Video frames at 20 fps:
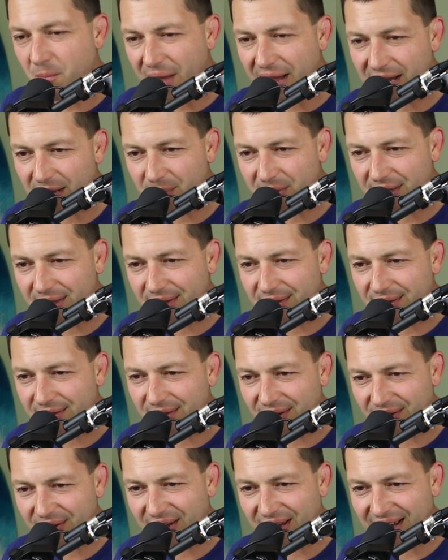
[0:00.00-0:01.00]
Maybe,
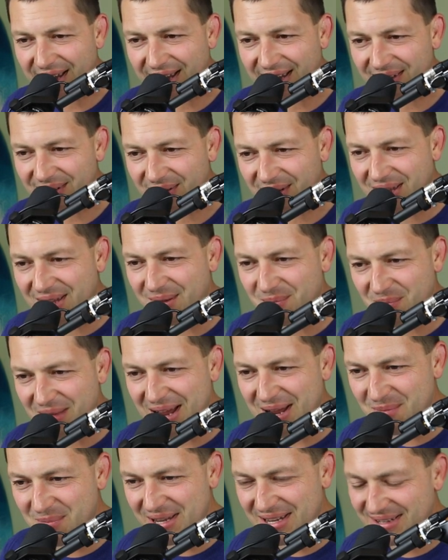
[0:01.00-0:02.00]
okay?
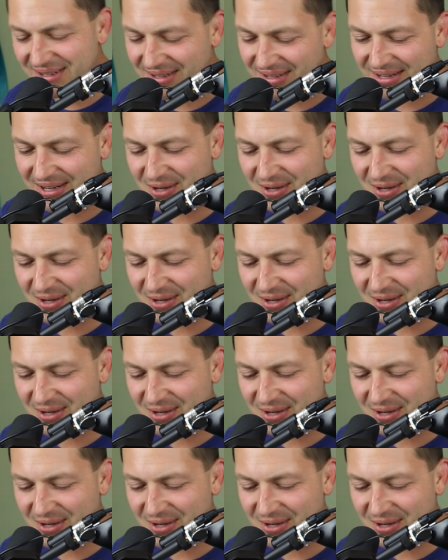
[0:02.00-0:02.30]
Maybe.